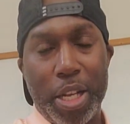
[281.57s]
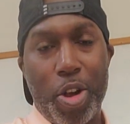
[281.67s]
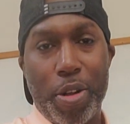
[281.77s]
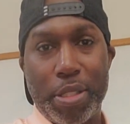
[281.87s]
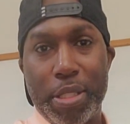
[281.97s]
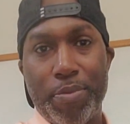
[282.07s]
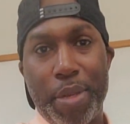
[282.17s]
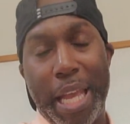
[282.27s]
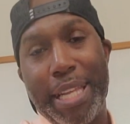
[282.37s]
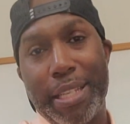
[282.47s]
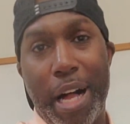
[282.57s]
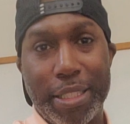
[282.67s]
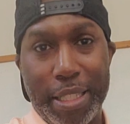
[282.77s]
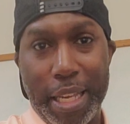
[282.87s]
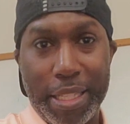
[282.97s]
costs
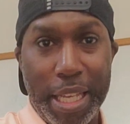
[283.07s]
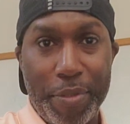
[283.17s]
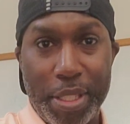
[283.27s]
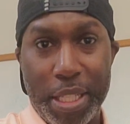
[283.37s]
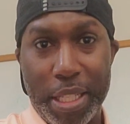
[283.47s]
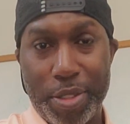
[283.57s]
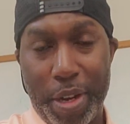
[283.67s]
$8.97,